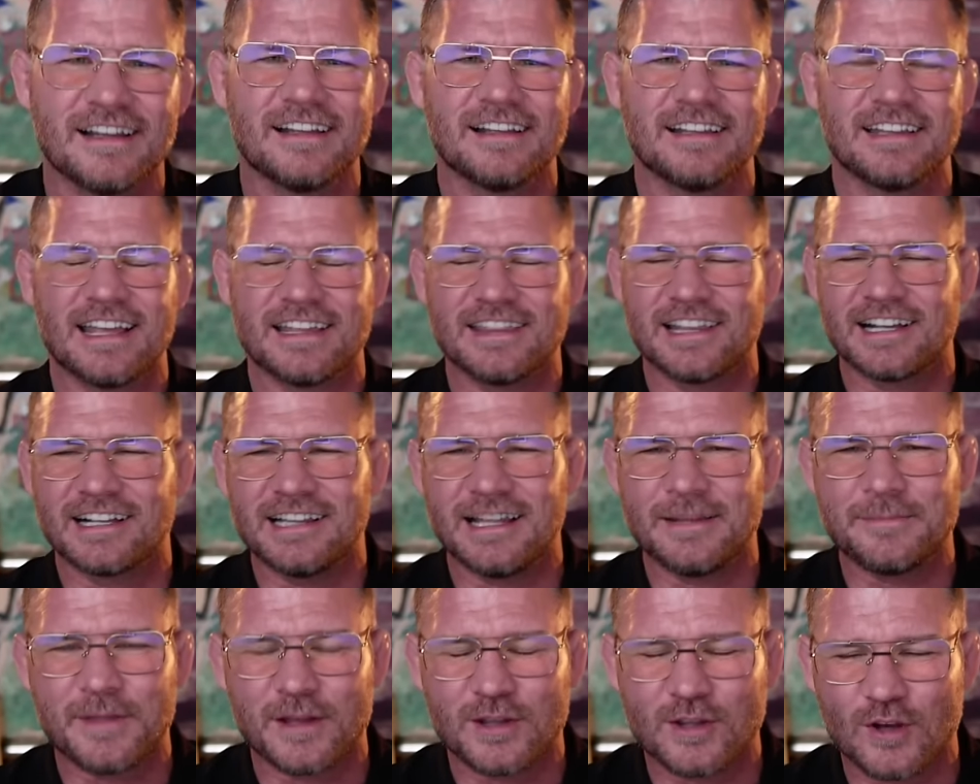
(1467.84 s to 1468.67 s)
Yeah, the
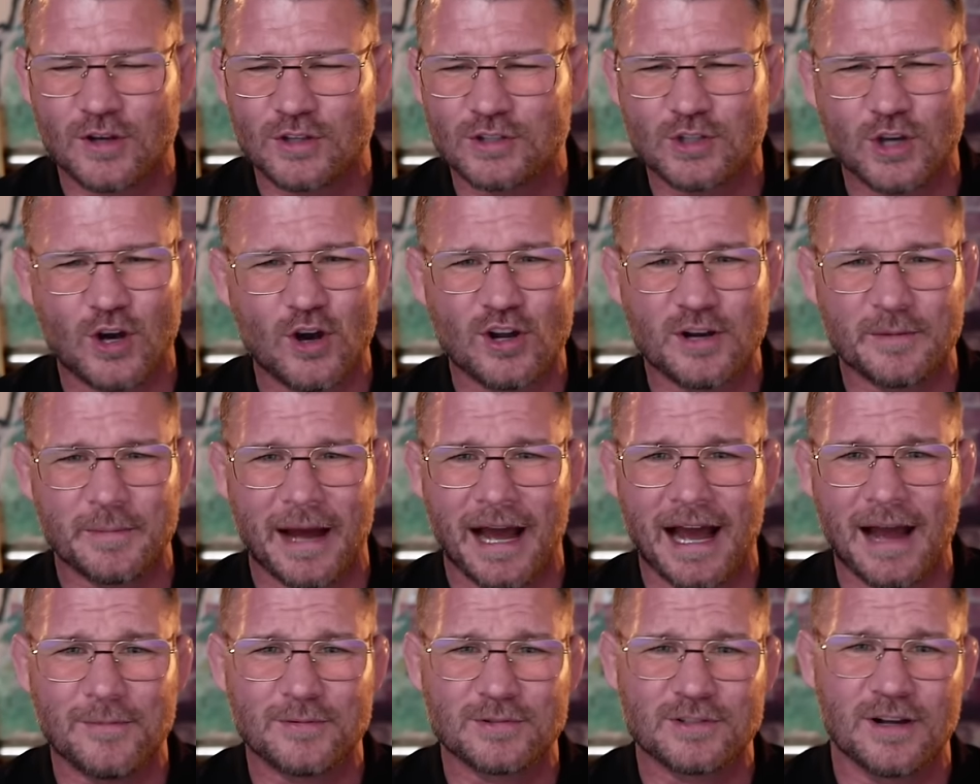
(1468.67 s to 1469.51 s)
clip that you're talking about,
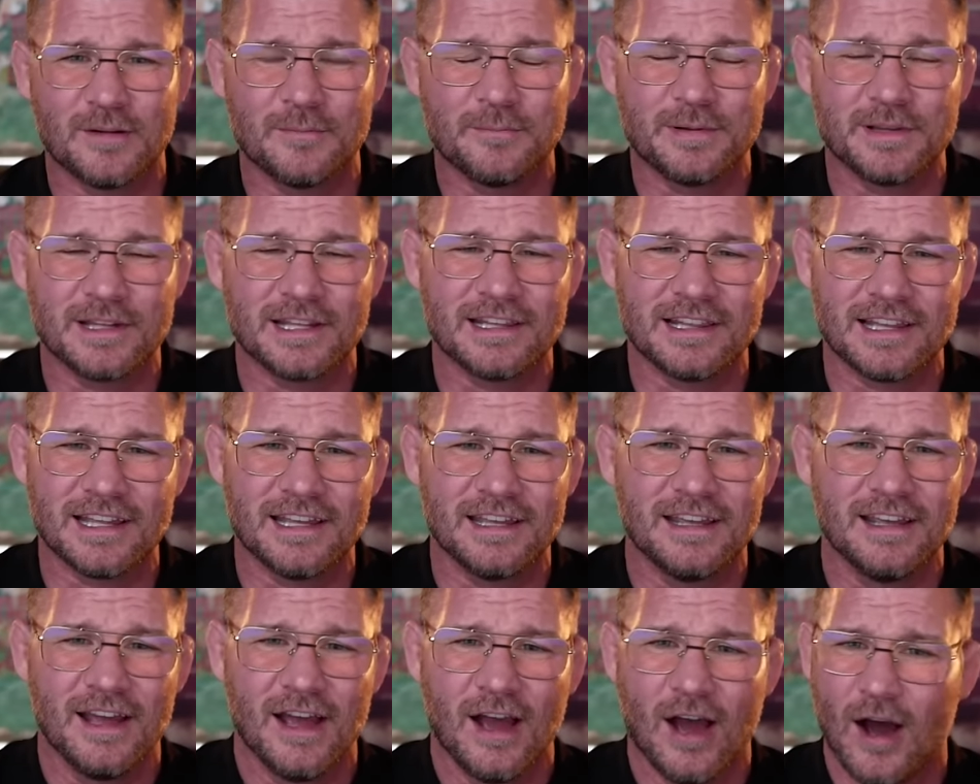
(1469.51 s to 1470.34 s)
I was completely
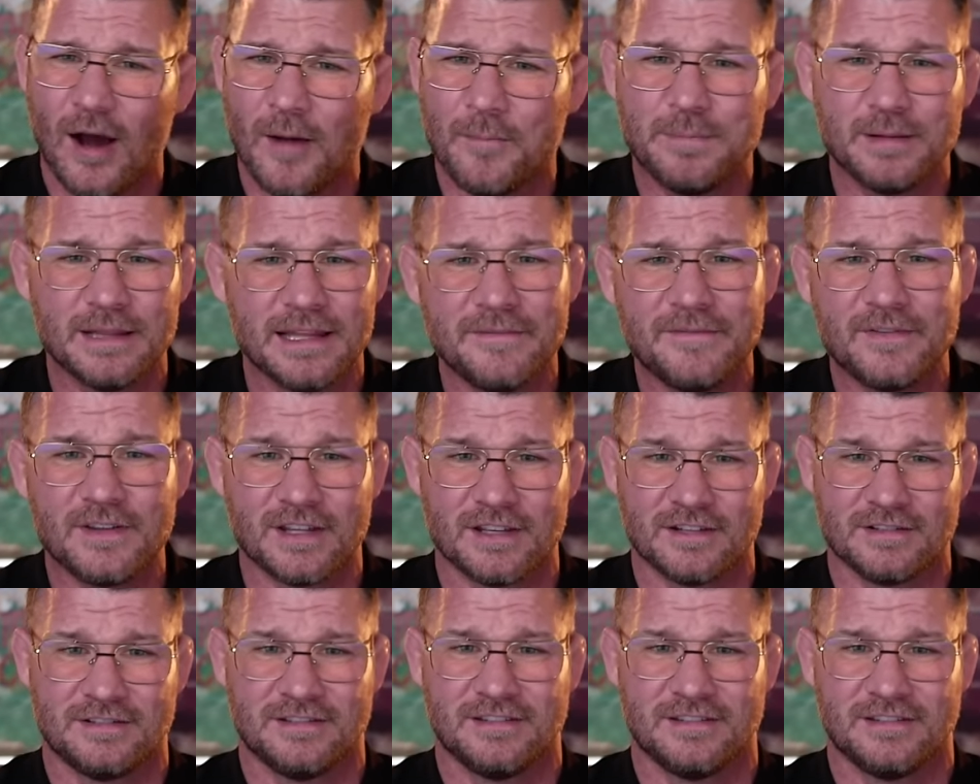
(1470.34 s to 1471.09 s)
oblivious